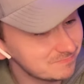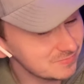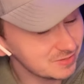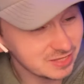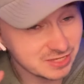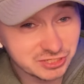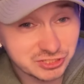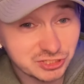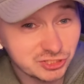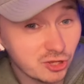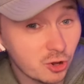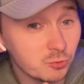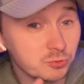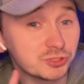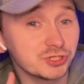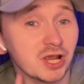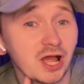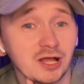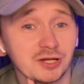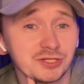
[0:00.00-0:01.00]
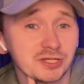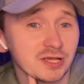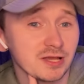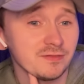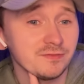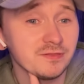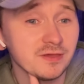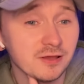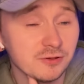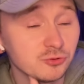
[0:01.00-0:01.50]
he's still charging
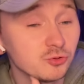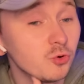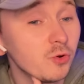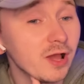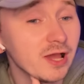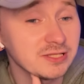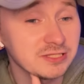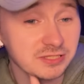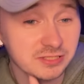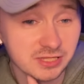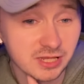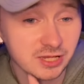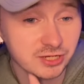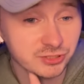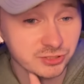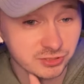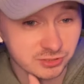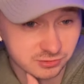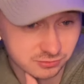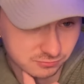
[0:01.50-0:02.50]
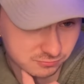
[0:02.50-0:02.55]
in there, no hesitation.